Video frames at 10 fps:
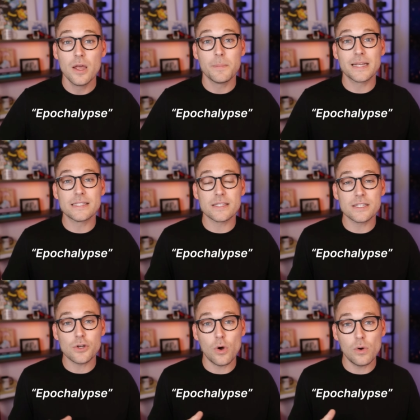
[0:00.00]
Because
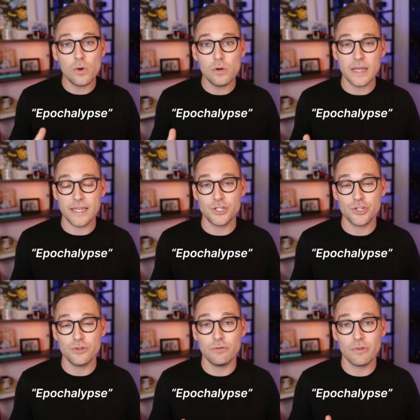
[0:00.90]
this whole
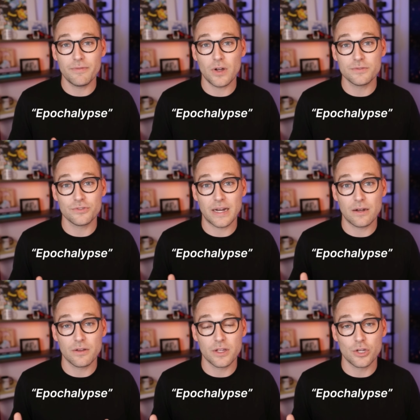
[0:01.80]
issue revolves
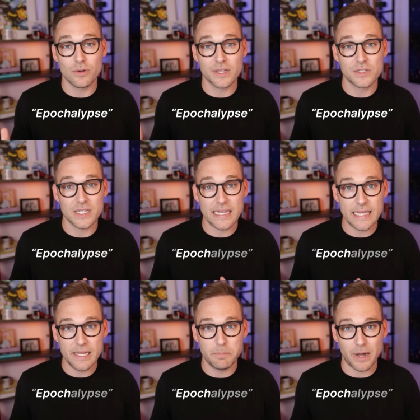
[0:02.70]
around the Unix
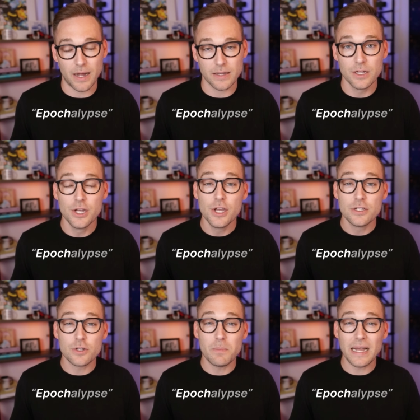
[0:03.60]
epoch.
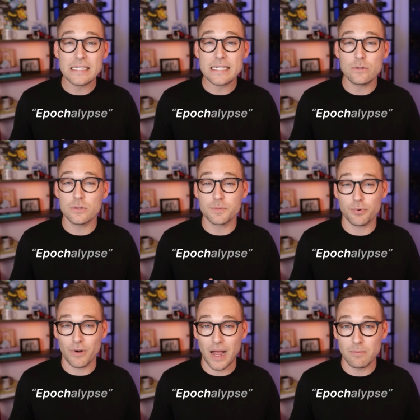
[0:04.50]
So MySQL's
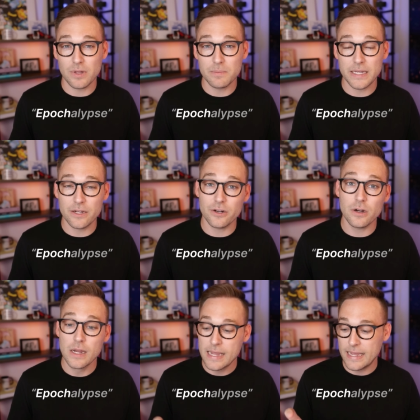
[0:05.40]
problem
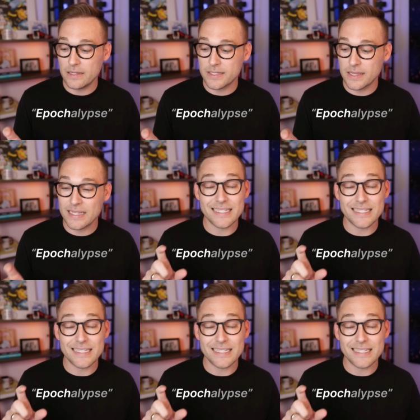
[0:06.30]
here is that the